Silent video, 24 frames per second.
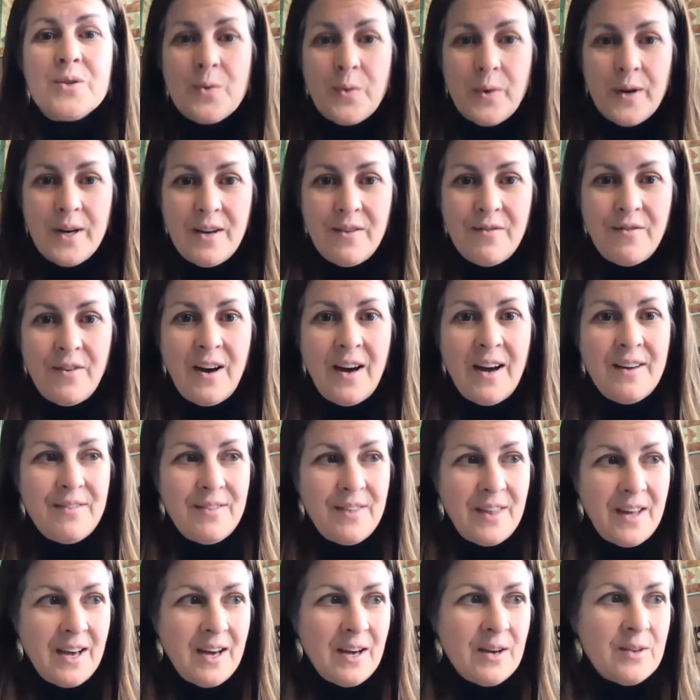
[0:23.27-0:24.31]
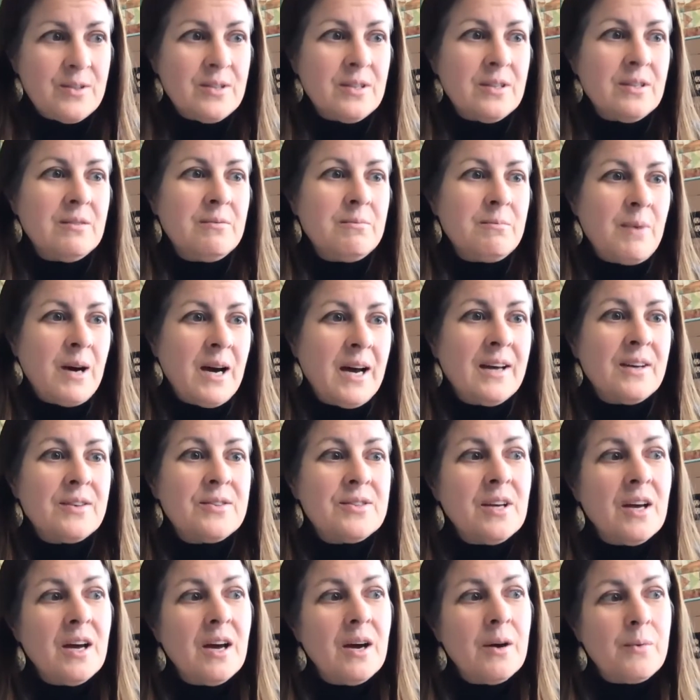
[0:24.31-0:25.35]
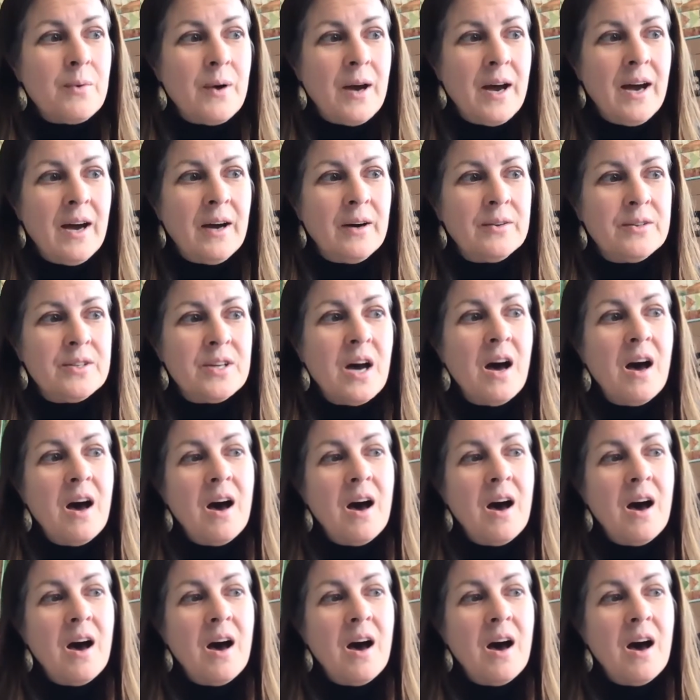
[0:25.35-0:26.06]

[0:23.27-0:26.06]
25,000 miles around.